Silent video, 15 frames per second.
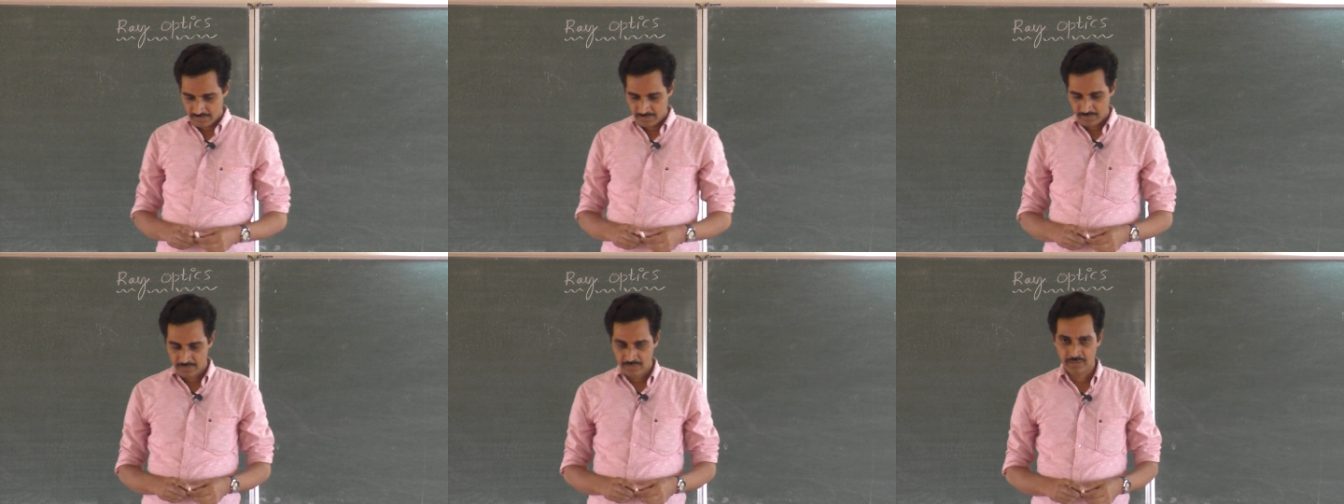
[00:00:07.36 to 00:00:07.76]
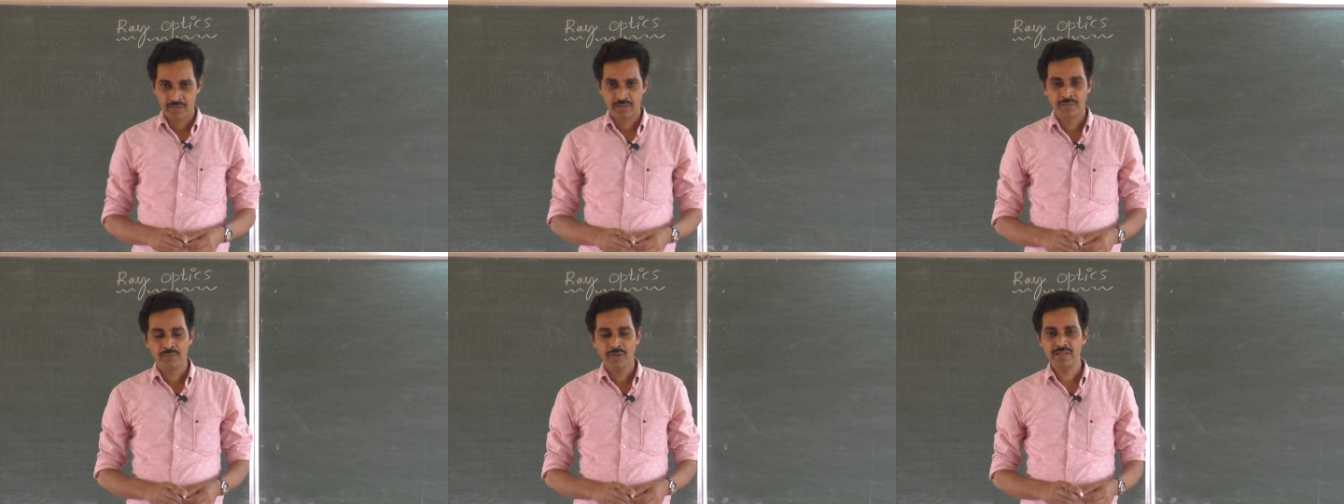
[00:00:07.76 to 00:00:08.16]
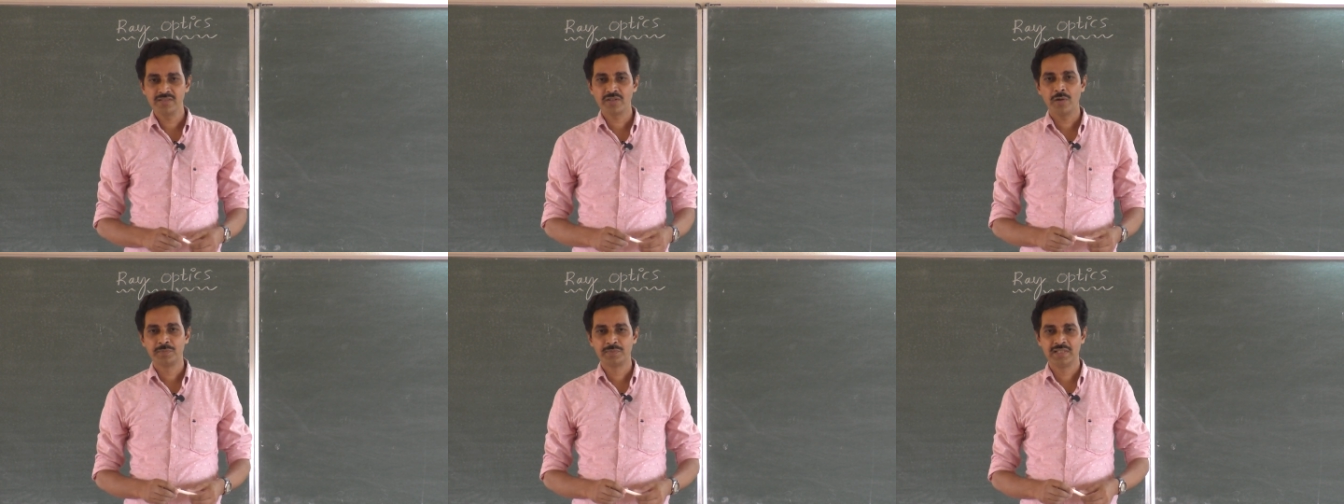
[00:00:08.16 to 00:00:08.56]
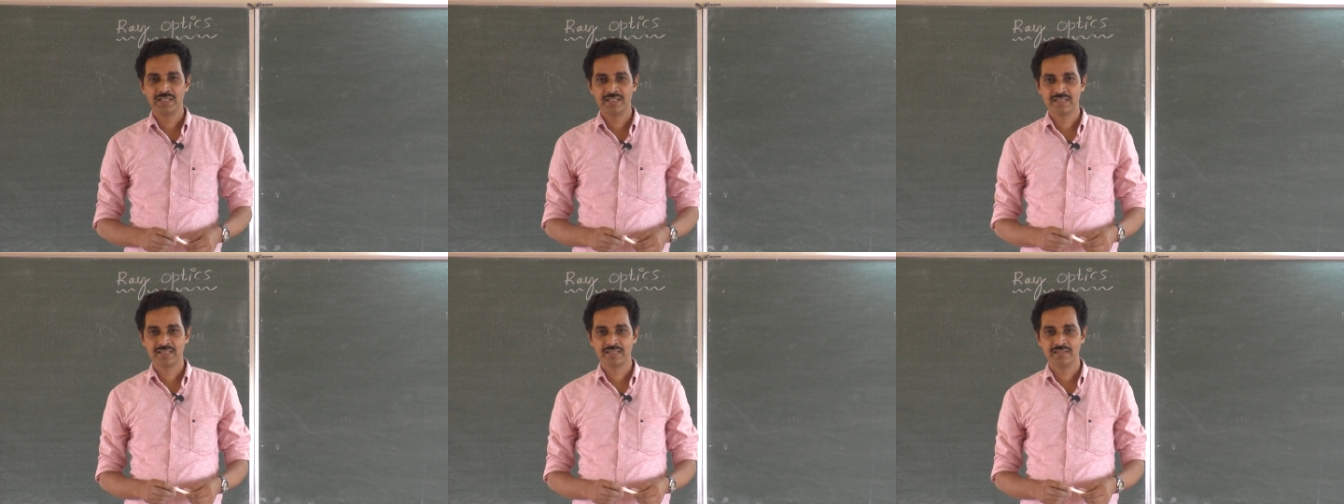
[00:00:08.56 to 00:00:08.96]
Uh, what is
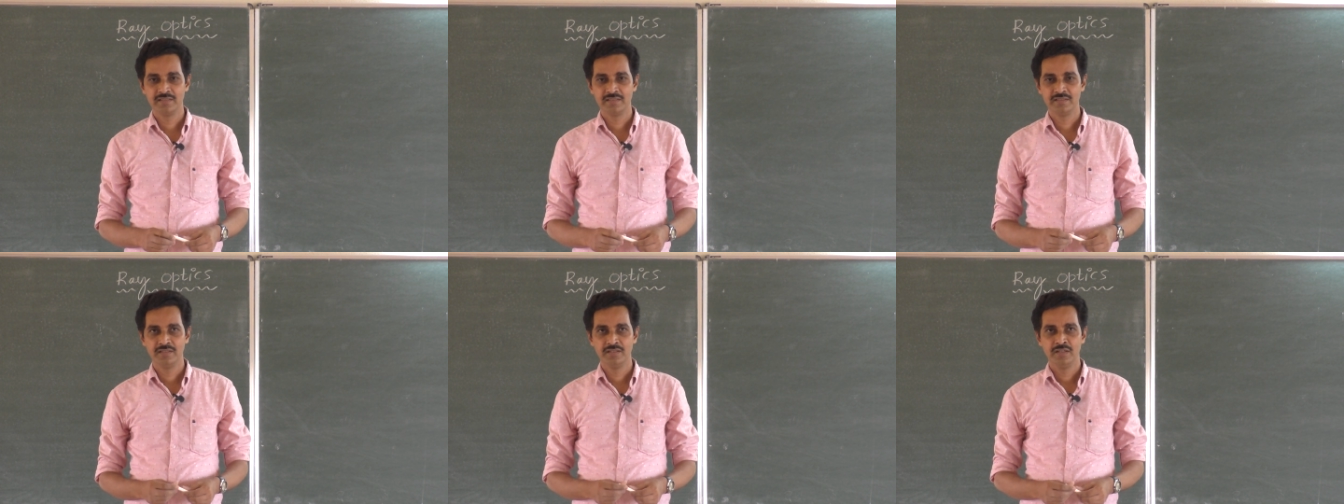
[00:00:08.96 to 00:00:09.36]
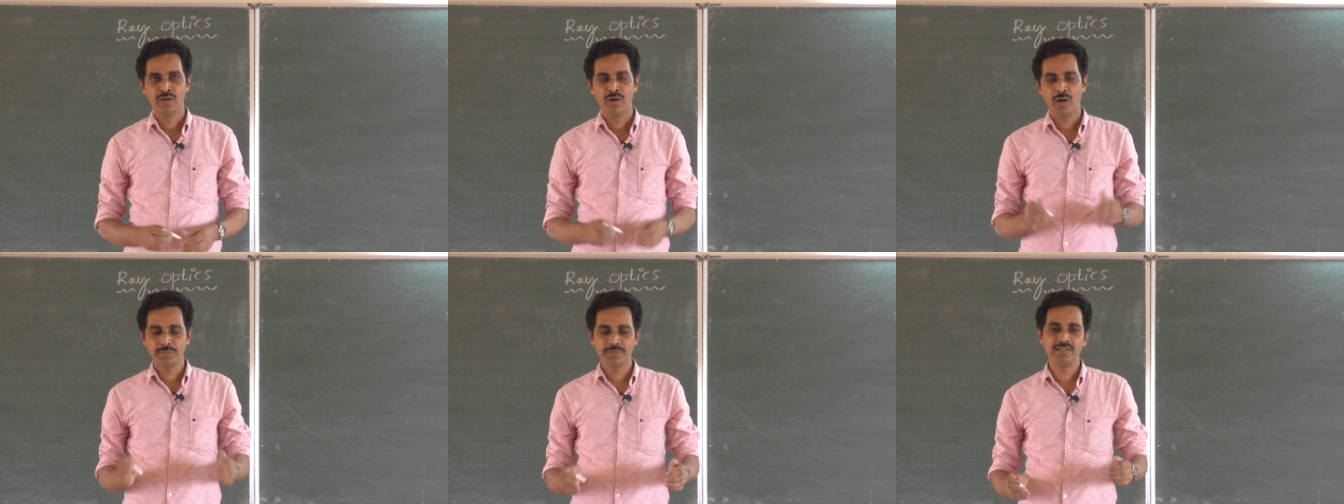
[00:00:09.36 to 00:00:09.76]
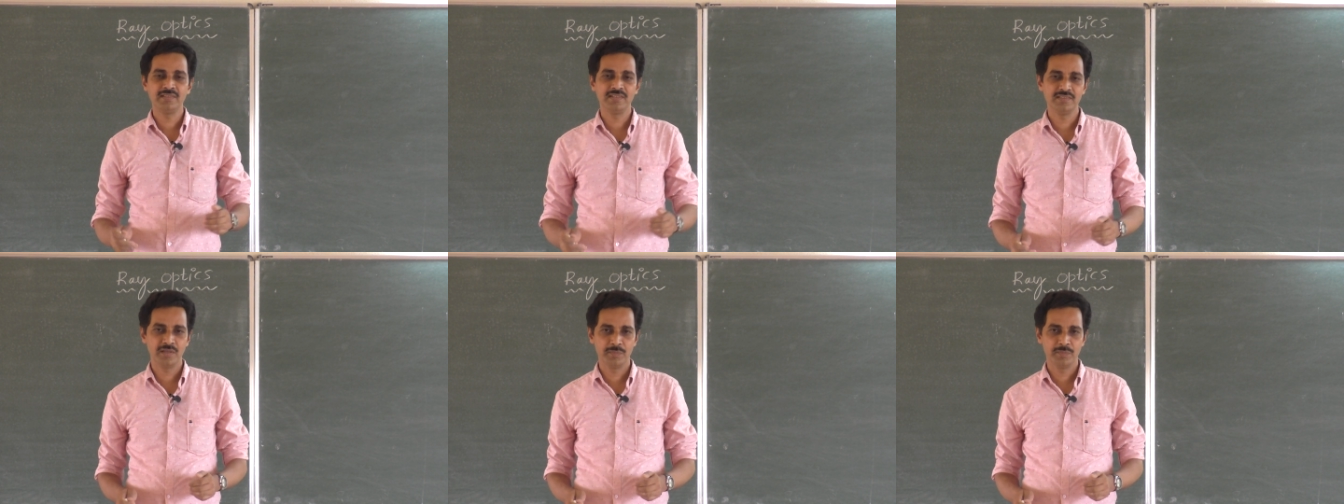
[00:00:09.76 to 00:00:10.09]
optics? Optics is